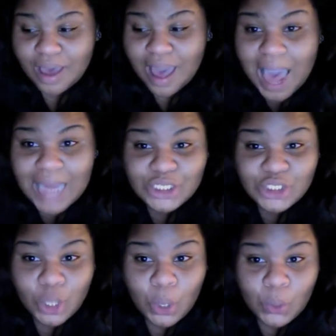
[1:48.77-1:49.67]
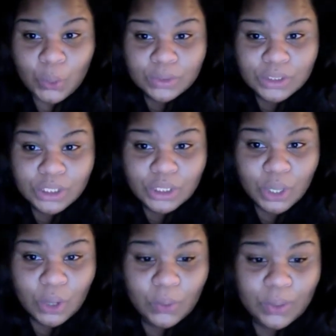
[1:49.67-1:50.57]
I don't
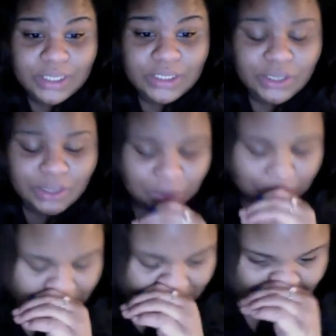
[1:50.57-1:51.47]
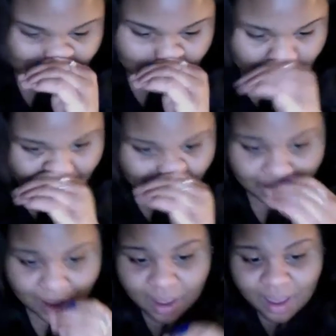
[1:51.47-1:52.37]
know what to do. Okay.